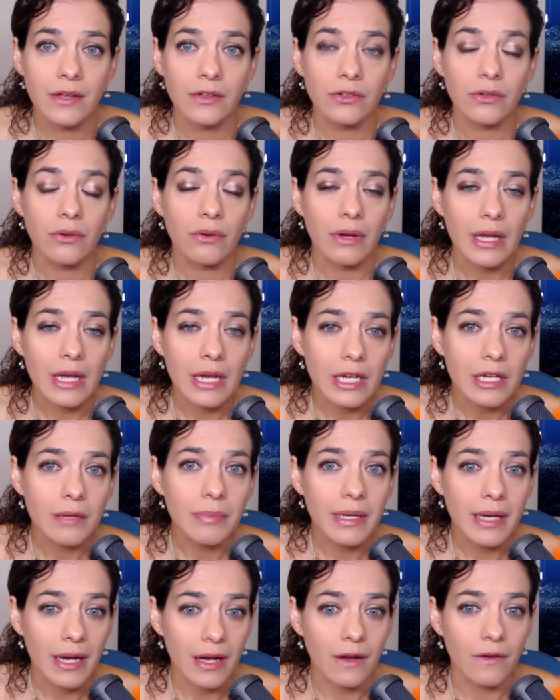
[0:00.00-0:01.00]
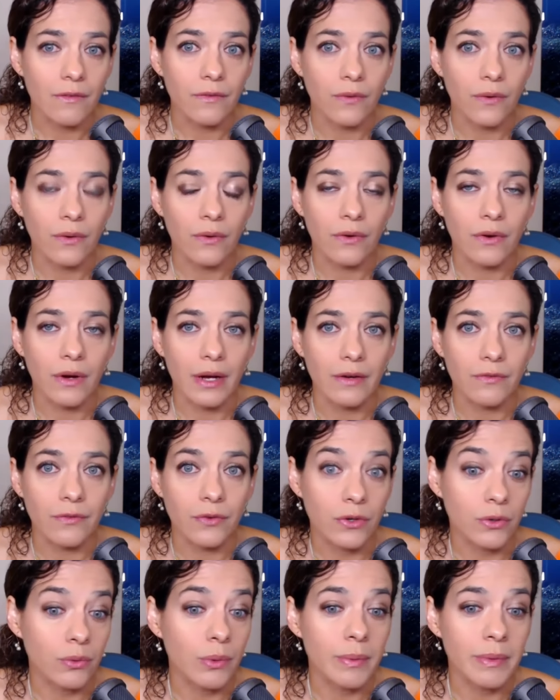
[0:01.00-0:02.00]
So it could be helpful
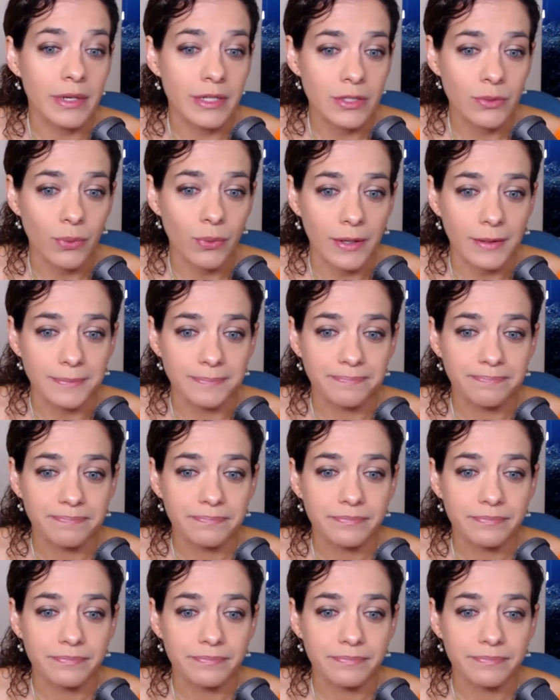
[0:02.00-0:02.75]
for a woman as well.